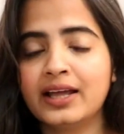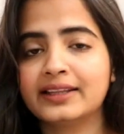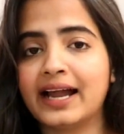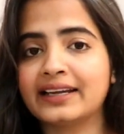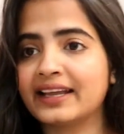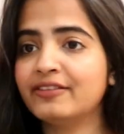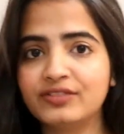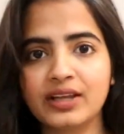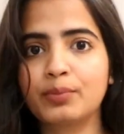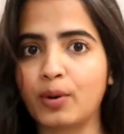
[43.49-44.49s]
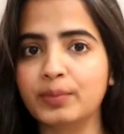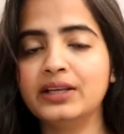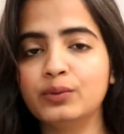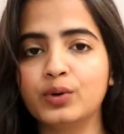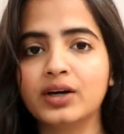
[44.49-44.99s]
that if they
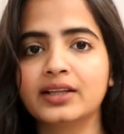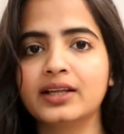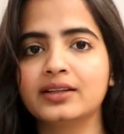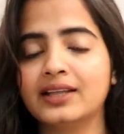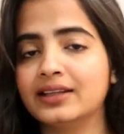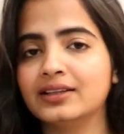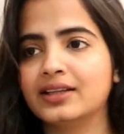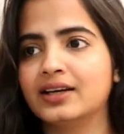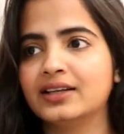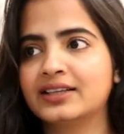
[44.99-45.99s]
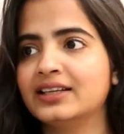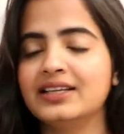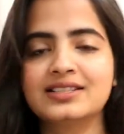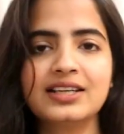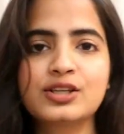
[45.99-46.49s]
properly work, then it can
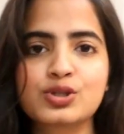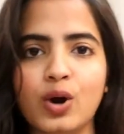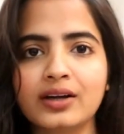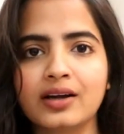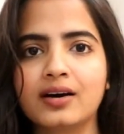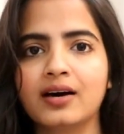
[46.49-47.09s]
easily sort